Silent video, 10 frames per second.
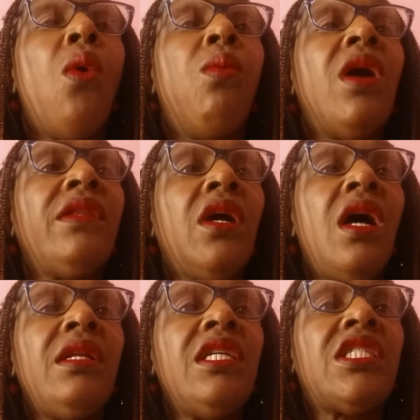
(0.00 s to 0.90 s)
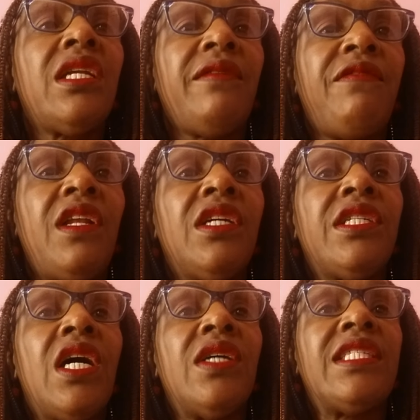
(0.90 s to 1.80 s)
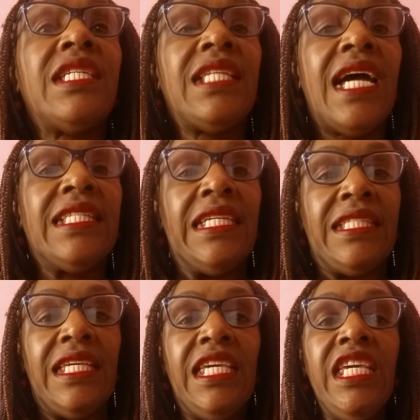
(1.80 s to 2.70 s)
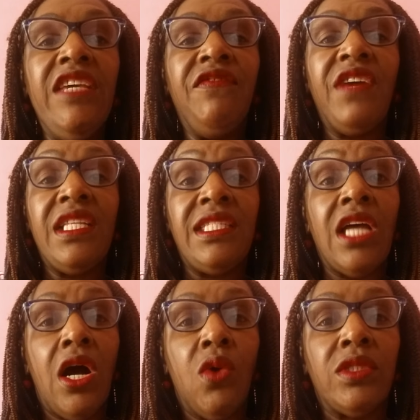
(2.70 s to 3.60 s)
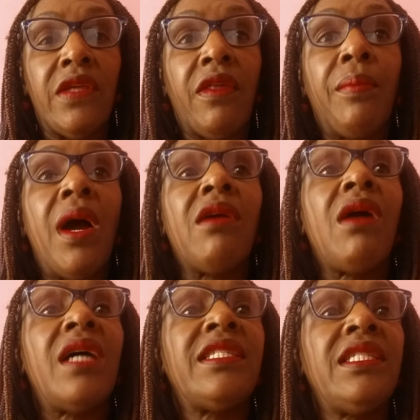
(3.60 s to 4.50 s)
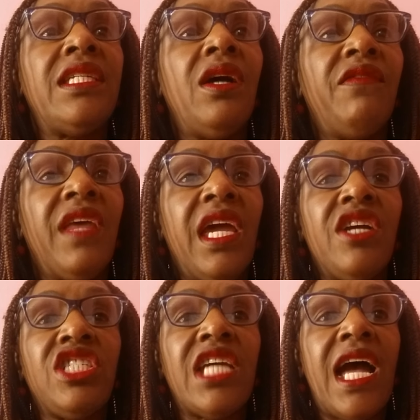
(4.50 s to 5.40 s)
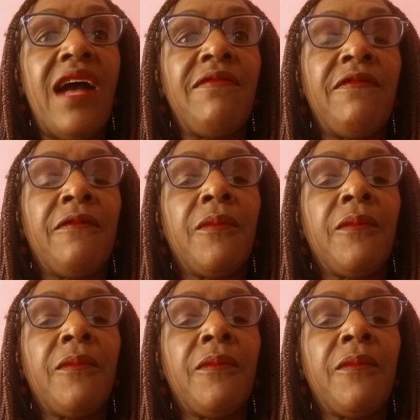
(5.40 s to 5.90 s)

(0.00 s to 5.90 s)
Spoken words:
What the conditioner filler does is that it evens out the porosity of the hair shaft.